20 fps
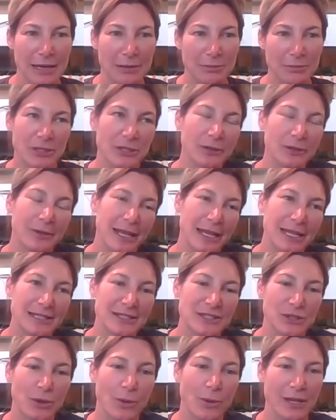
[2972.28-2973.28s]
You know, I
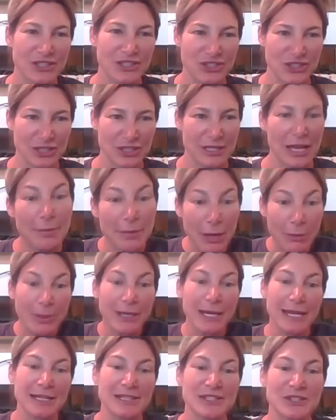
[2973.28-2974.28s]
answer questions. I mean, I
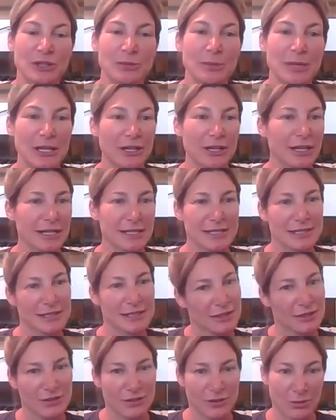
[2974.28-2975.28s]
want to answer them here because
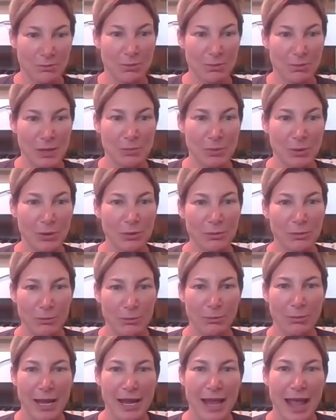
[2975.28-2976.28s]
people
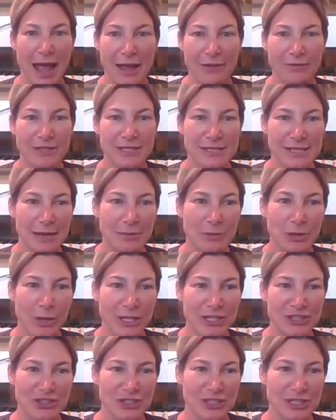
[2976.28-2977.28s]
might have the same
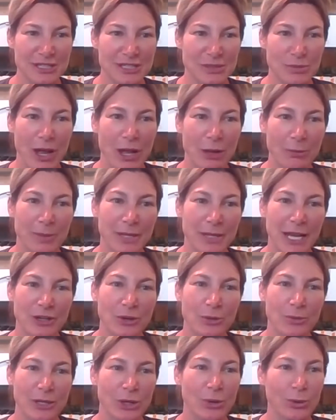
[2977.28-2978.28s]
question as well, but I
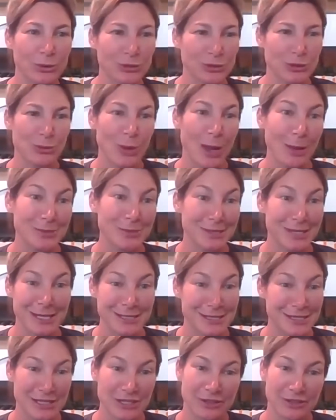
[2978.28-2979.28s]
don't want to hold you up,
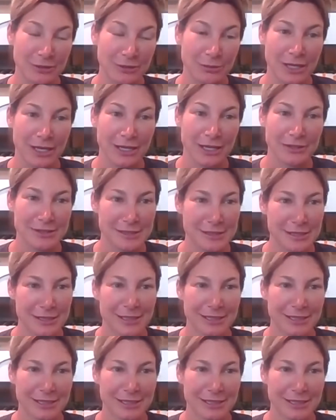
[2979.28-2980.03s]
Stacy, or anyone else.